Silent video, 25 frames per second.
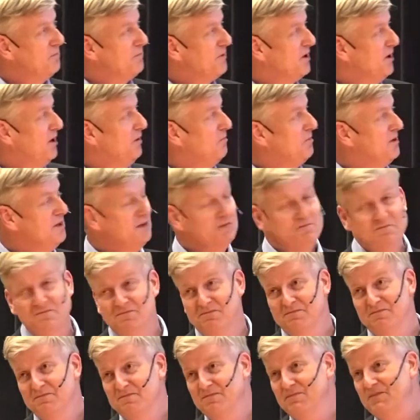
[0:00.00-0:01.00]
the
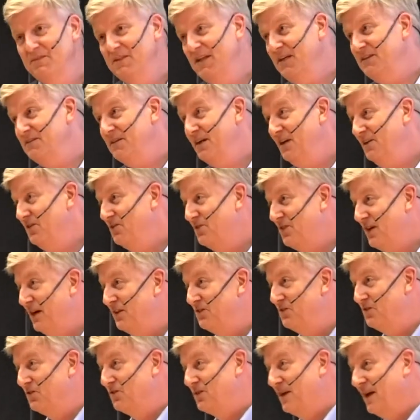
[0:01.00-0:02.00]
problem that I
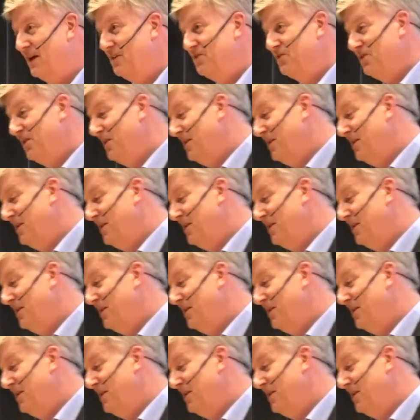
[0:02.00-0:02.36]
tried to sketch